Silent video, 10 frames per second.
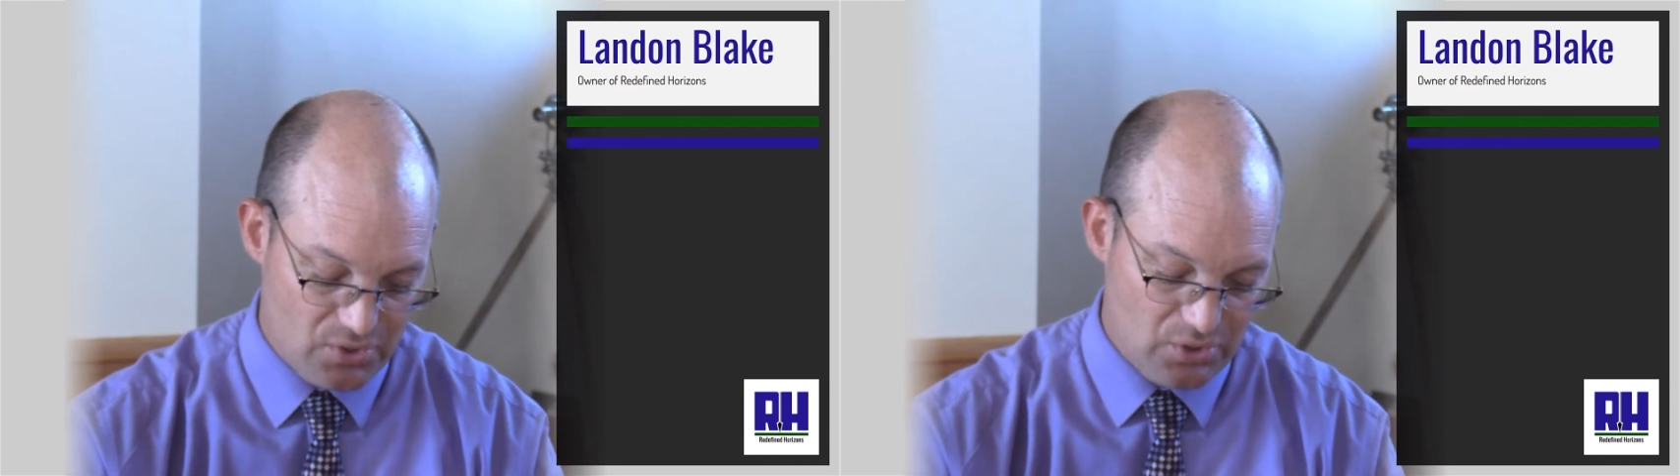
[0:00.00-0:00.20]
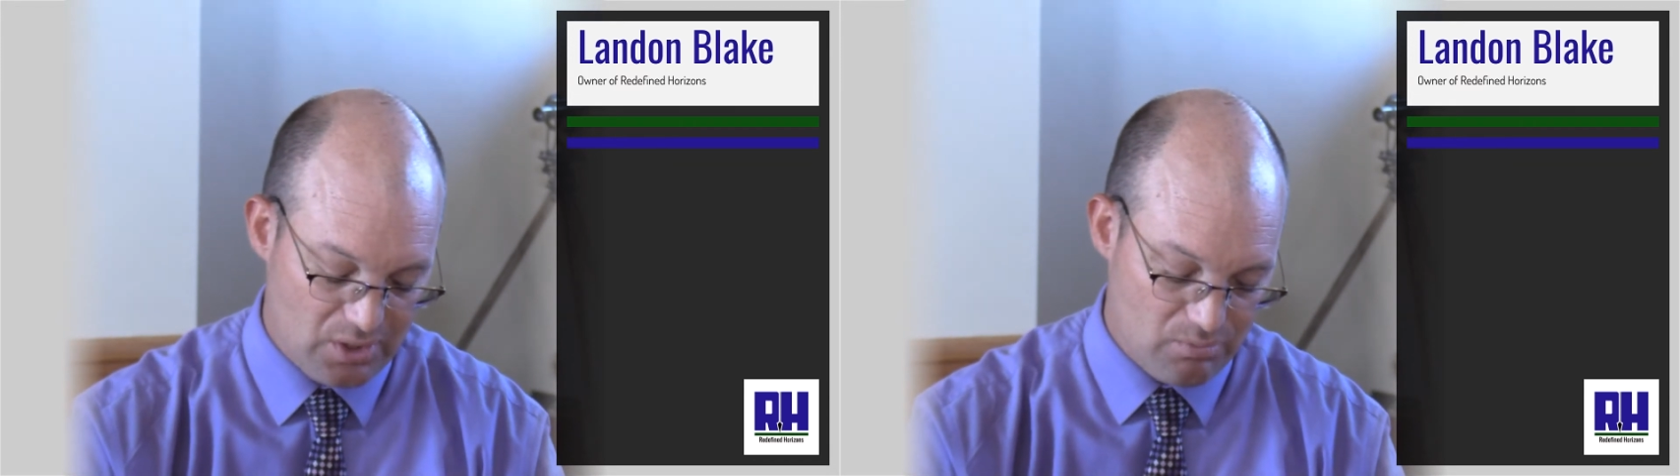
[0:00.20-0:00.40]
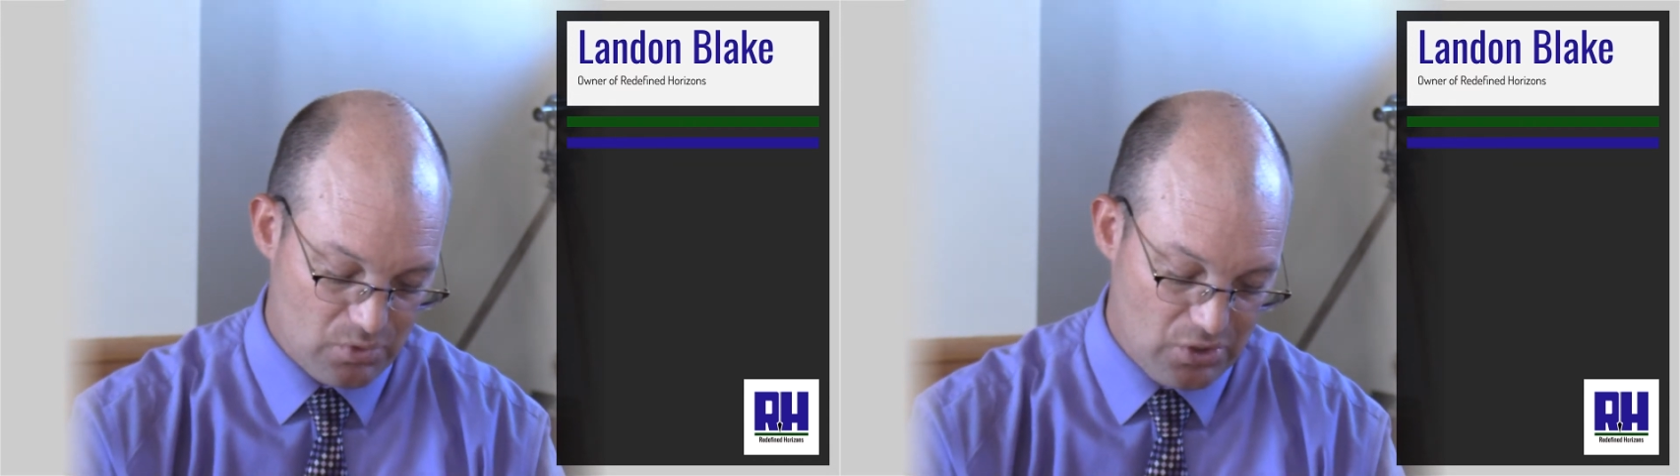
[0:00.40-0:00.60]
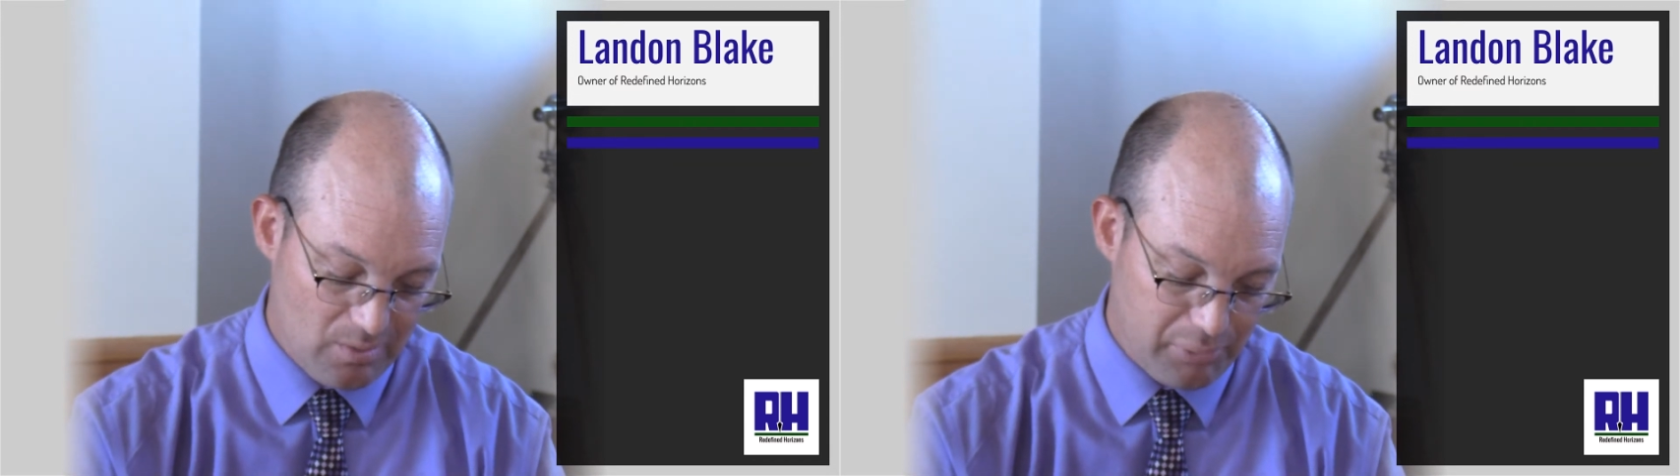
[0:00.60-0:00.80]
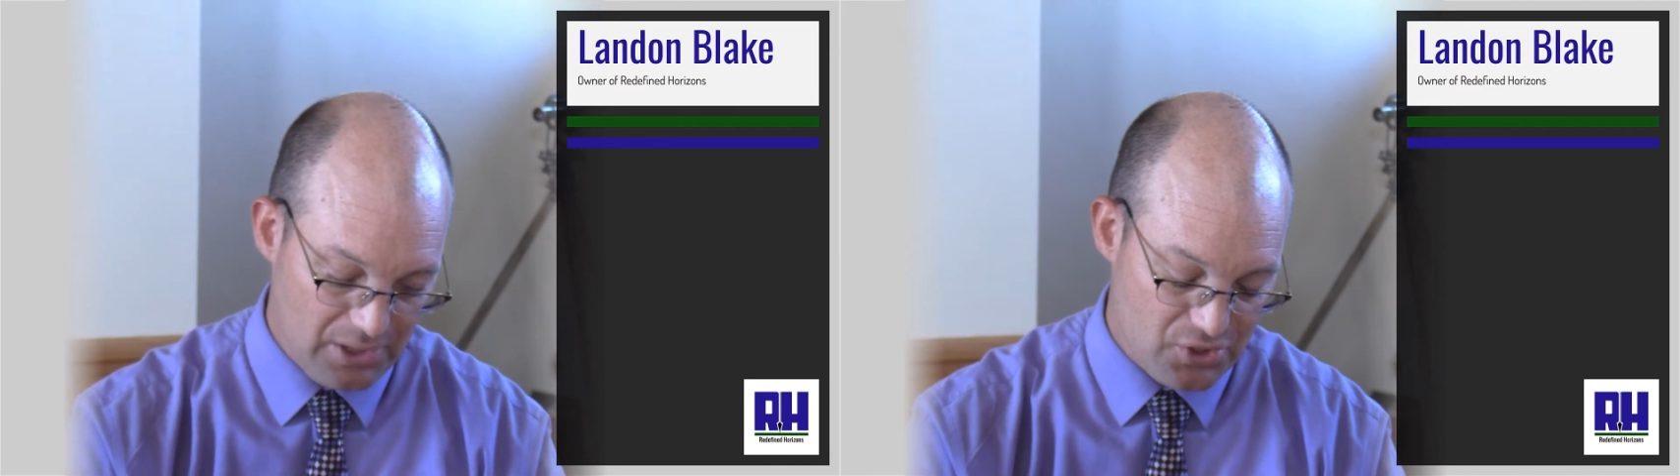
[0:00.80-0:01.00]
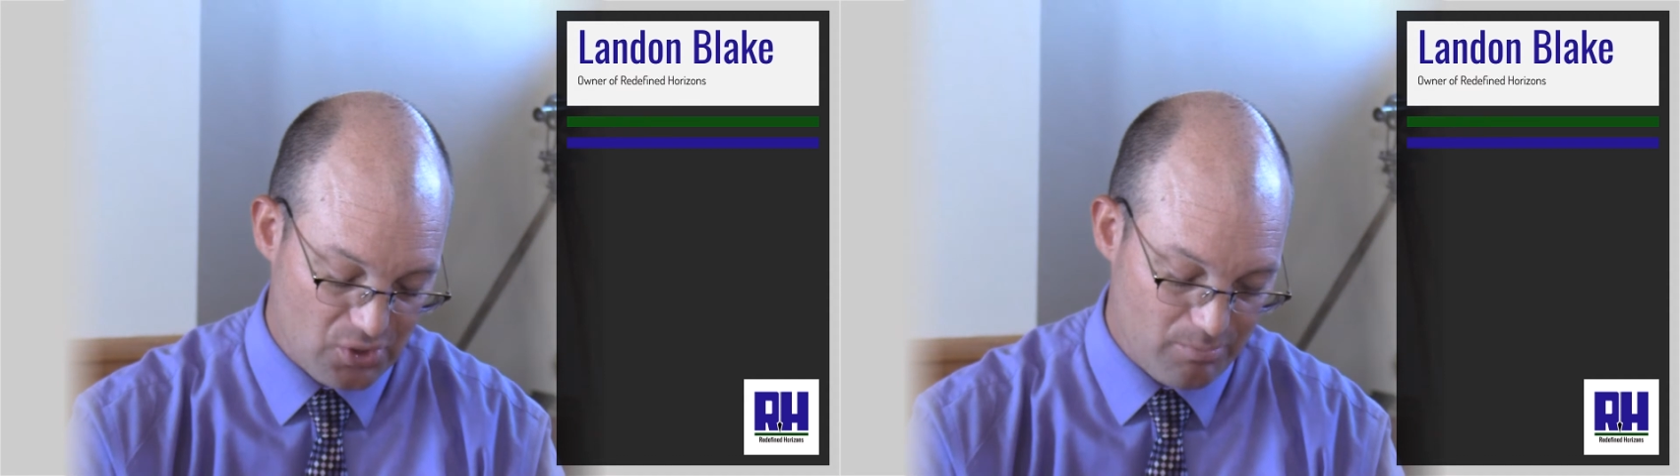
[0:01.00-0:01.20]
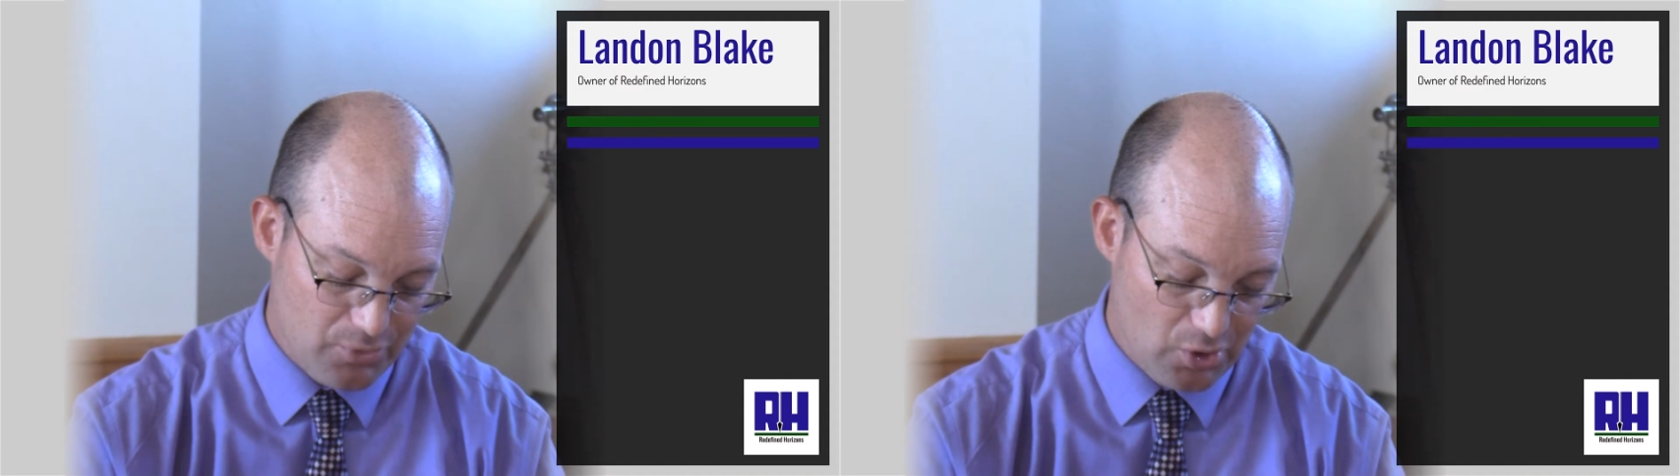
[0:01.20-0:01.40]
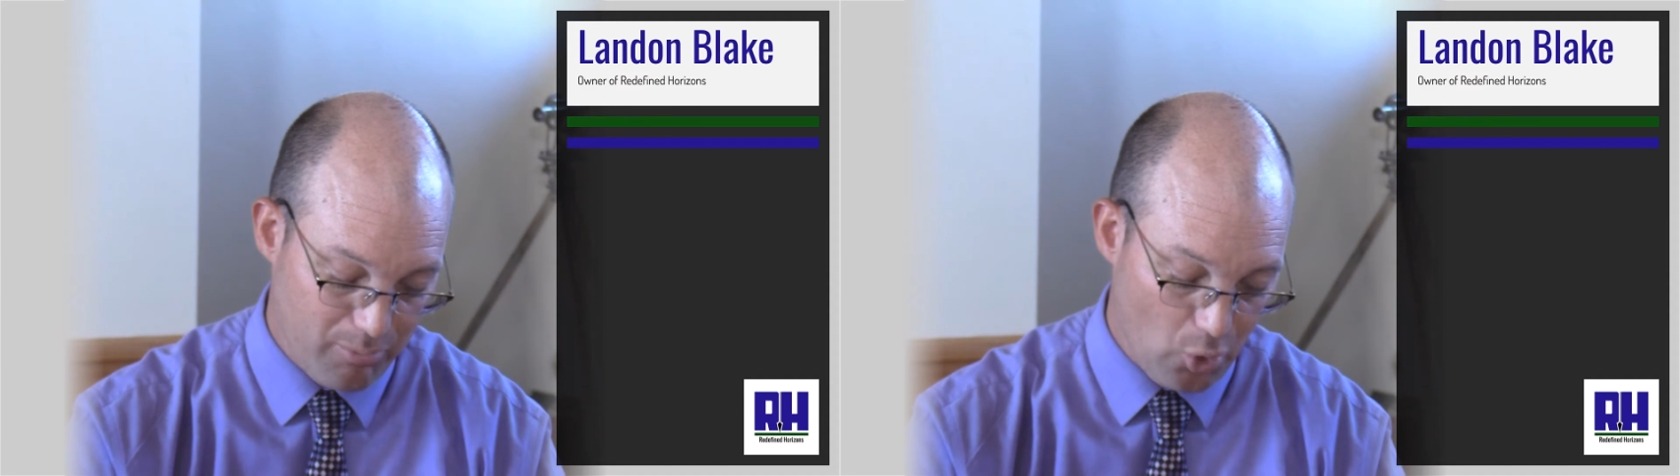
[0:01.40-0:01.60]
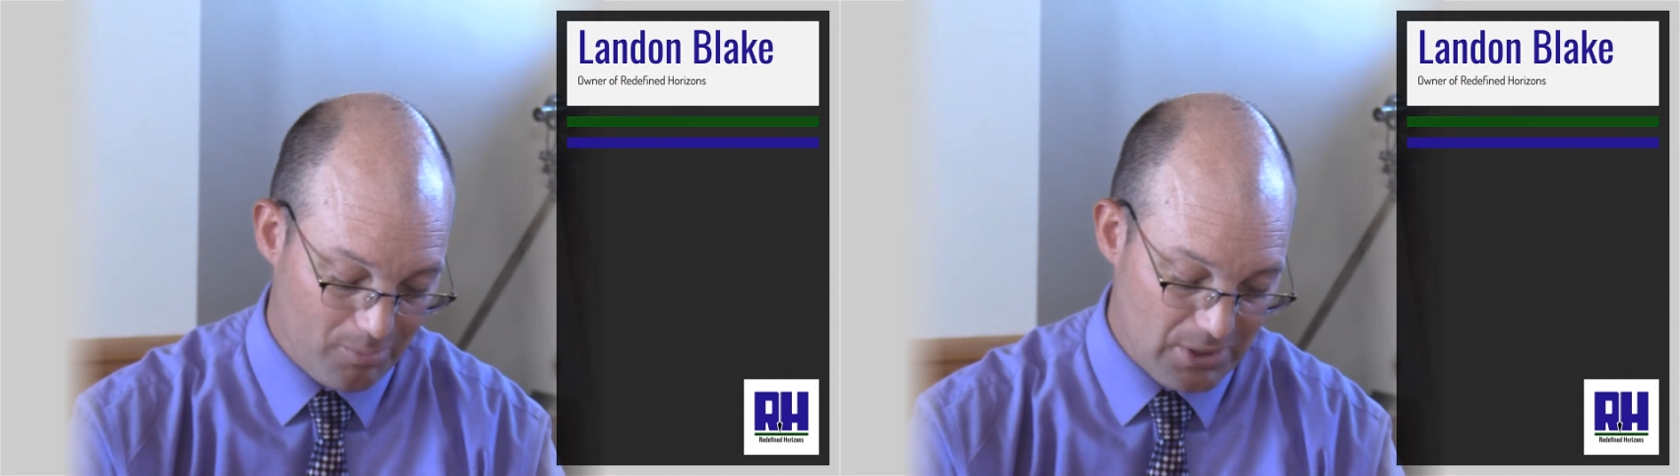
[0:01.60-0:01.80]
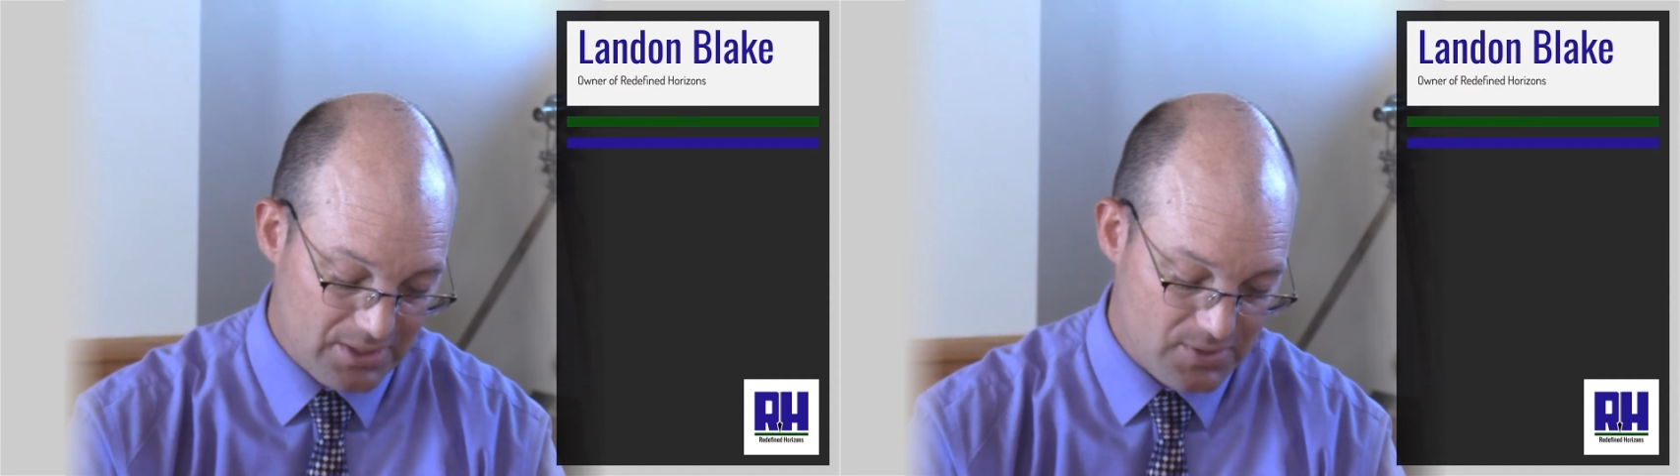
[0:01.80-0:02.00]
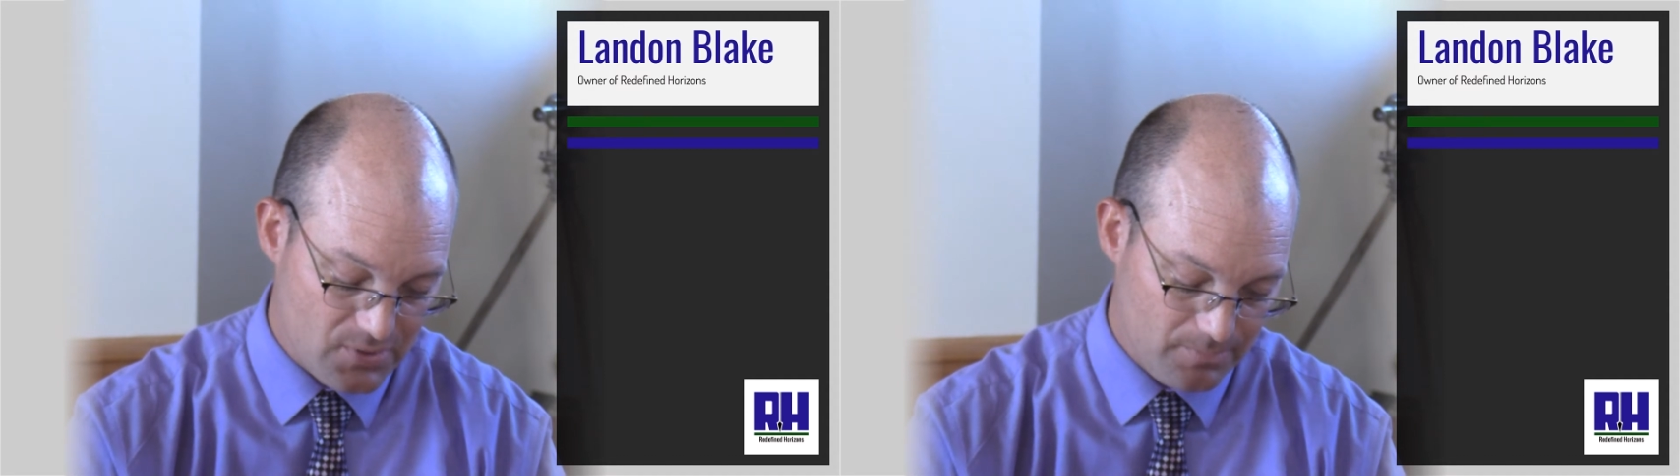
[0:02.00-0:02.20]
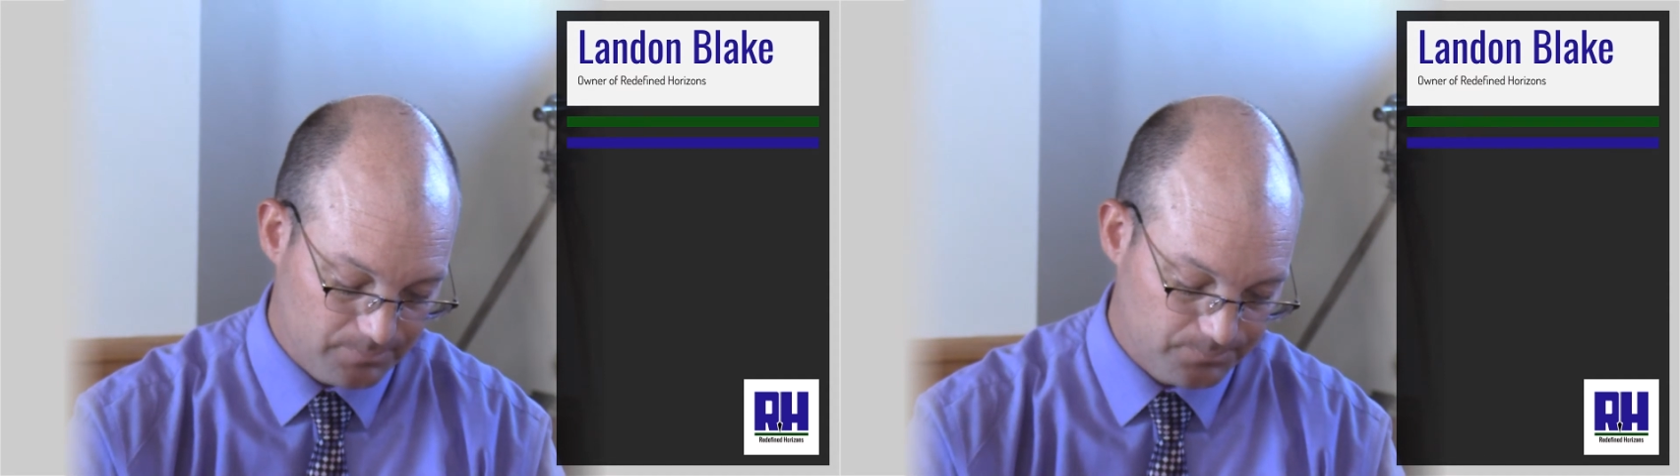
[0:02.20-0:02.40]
so you can you can place your your bore pits.